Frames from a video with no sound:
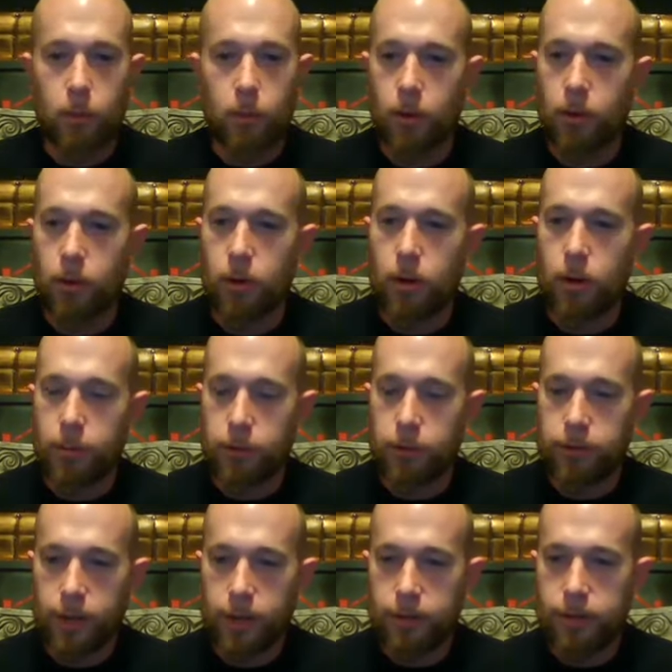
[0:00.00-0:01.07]
We're
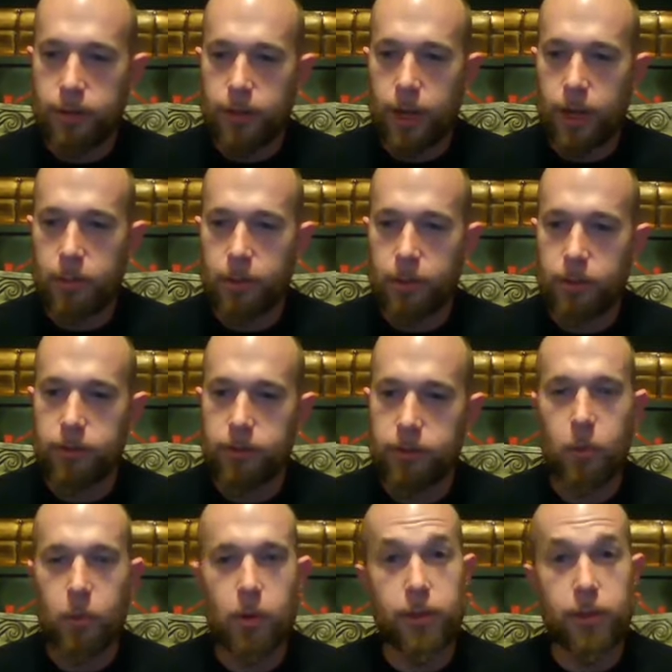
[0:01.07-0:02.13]
almost out of time here,
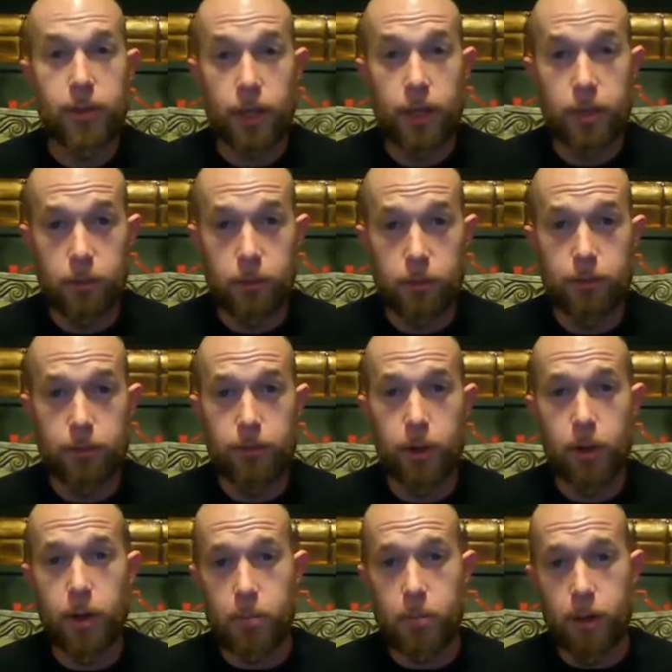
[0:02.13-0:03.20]
so I want to thank you
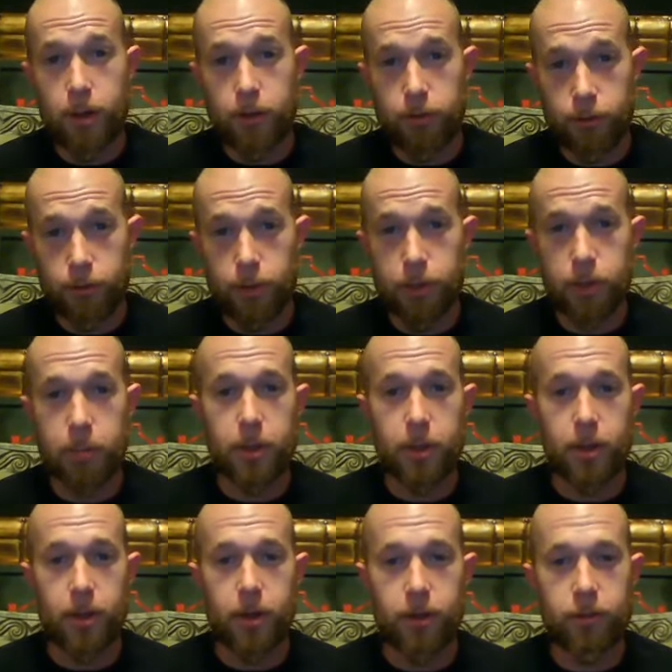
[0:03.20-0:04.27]
very much for coming
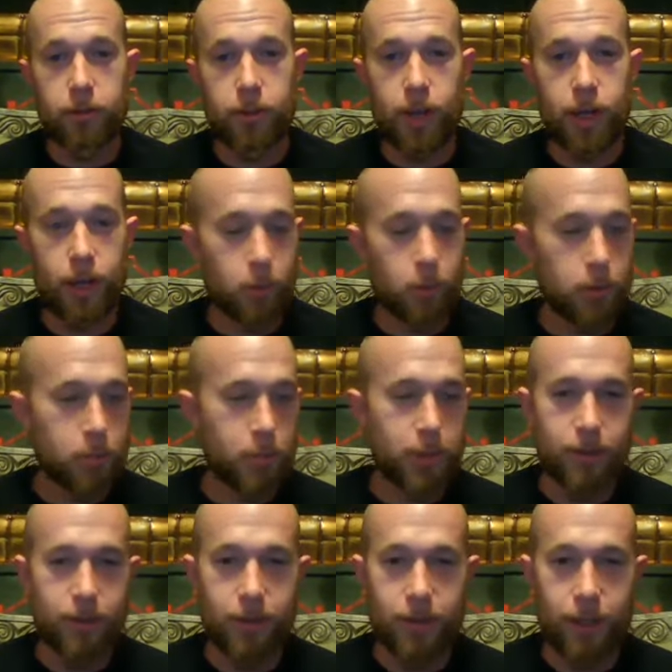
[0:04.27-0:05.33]
on and chatting with
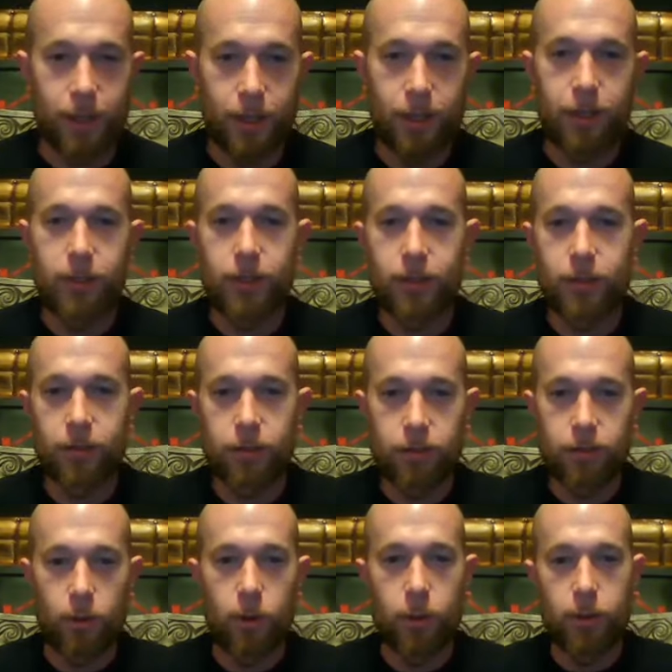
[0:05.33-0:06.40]
me today. It
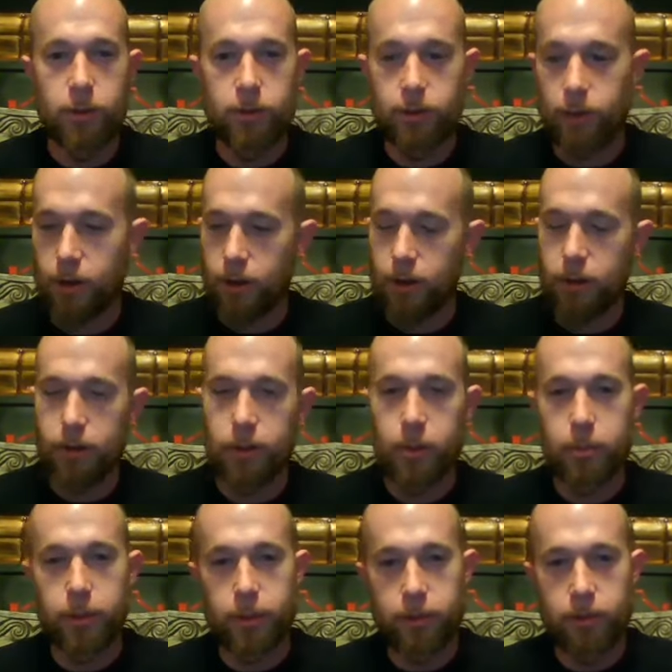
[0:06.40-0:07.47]
is always an honor and a
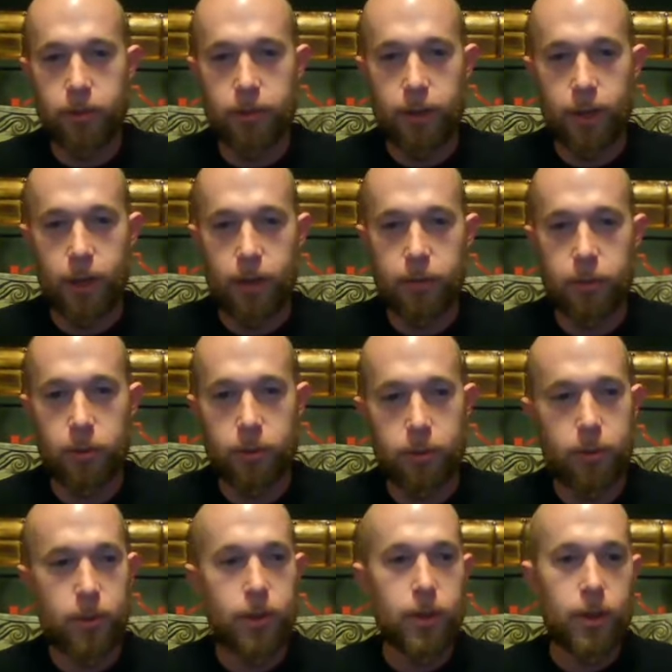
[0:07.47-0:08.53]
pleasure to have you.